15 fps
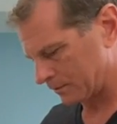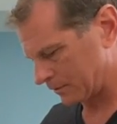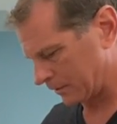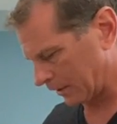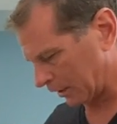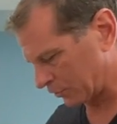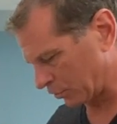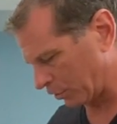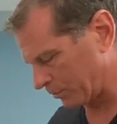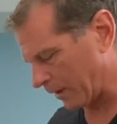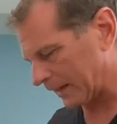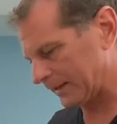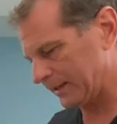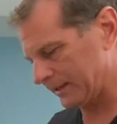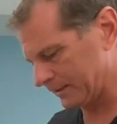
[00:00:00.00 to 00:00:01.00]
And I turn
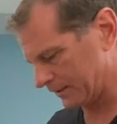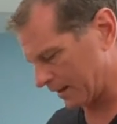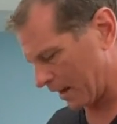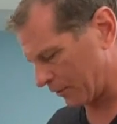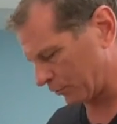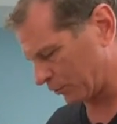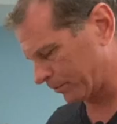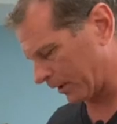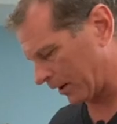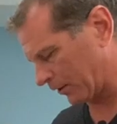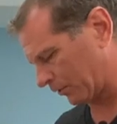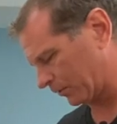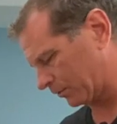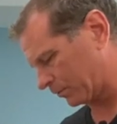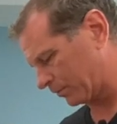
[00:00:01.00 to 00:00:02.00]
my heat down to
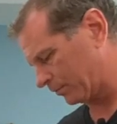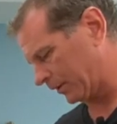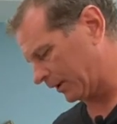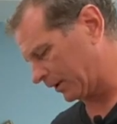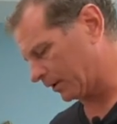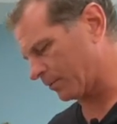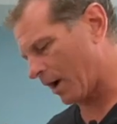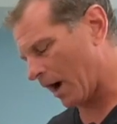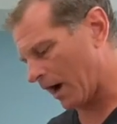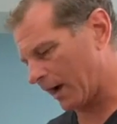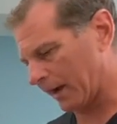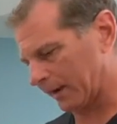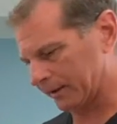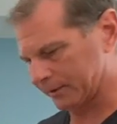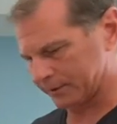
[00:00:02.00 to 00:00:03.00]
about medium
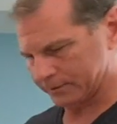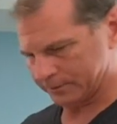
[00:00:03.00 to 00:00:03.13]
high.